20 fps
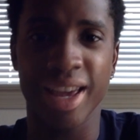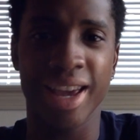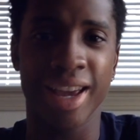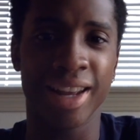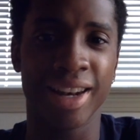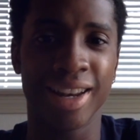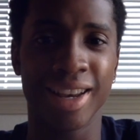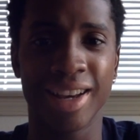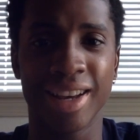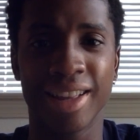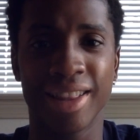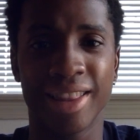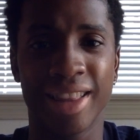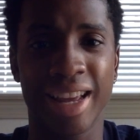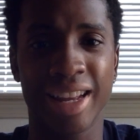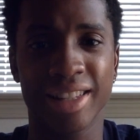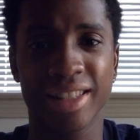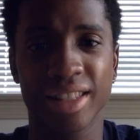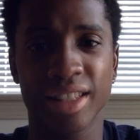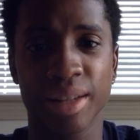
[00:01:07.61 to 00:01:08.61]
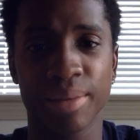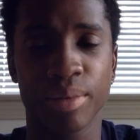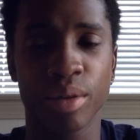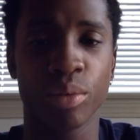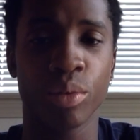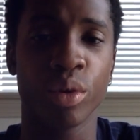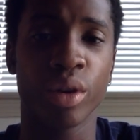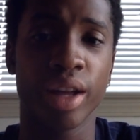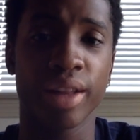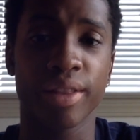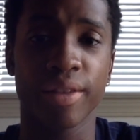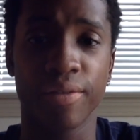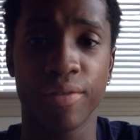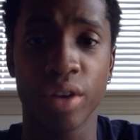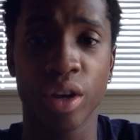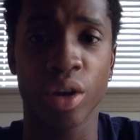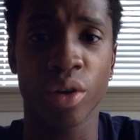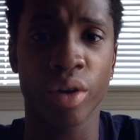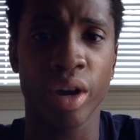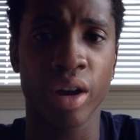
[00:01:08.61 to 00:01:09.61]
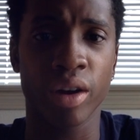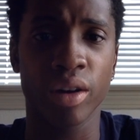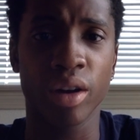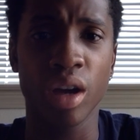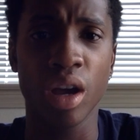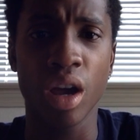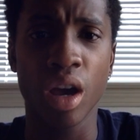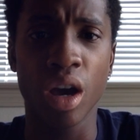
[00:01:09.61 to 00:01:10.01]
and that's something we'll have to figure out.